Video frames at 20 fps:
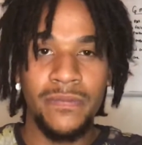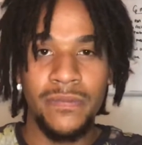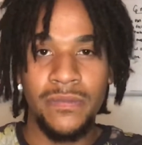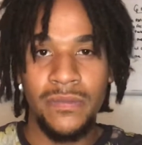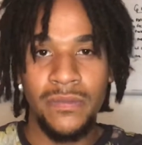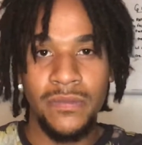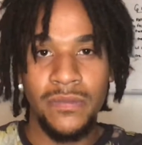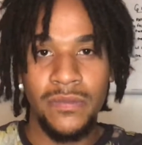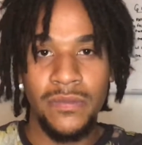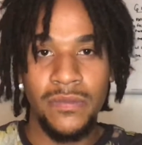
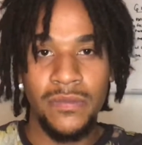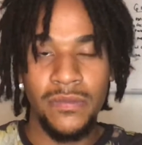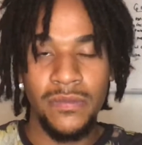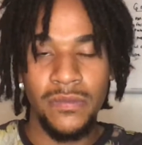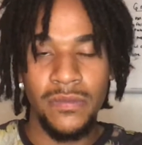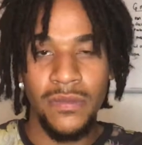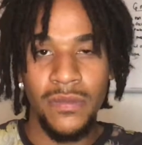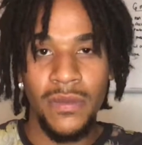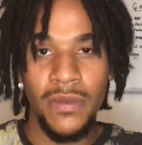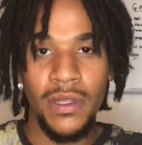
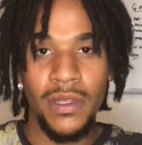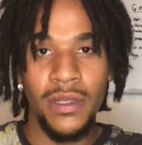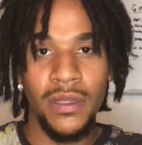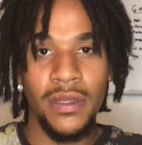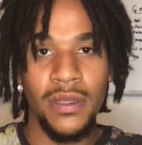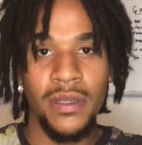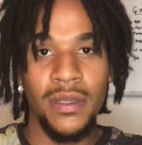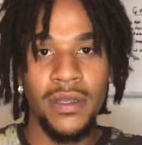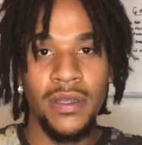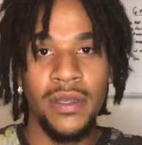
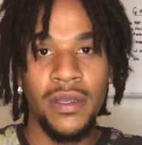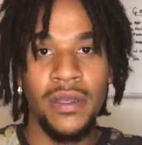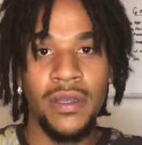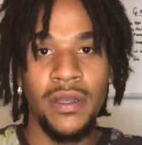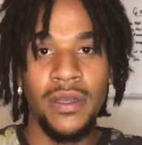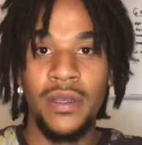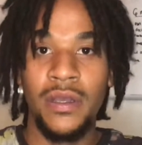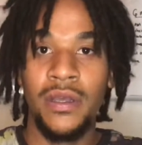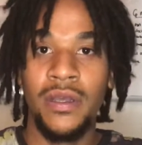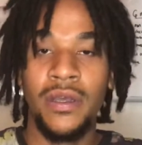
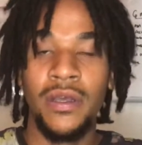Nothing is said.